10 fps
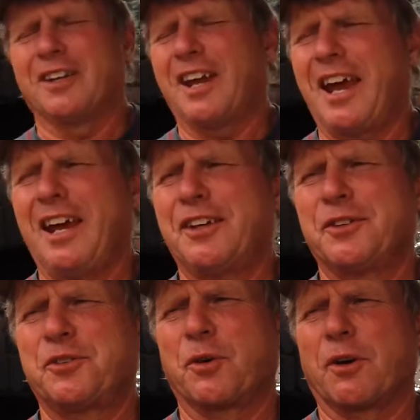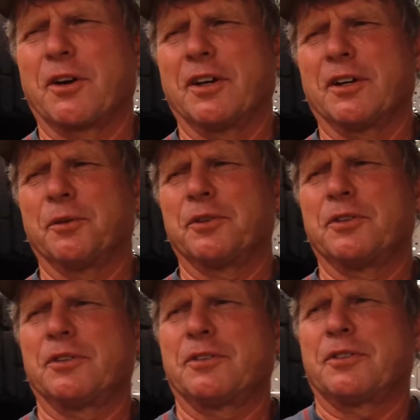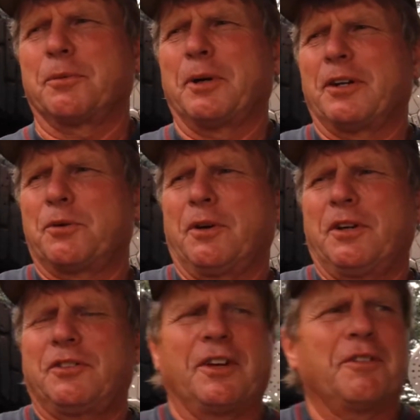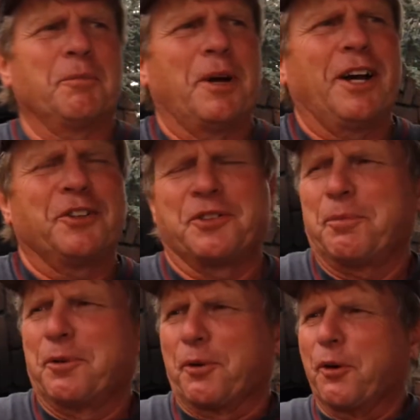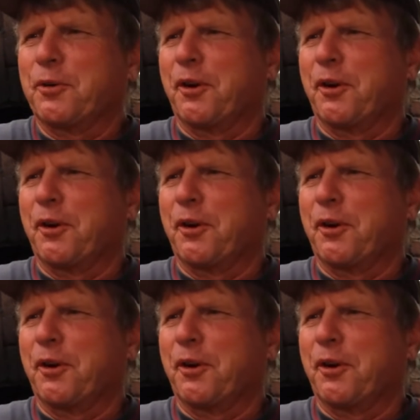in Agnes, Oregon, which is about 27 miles up the Rogue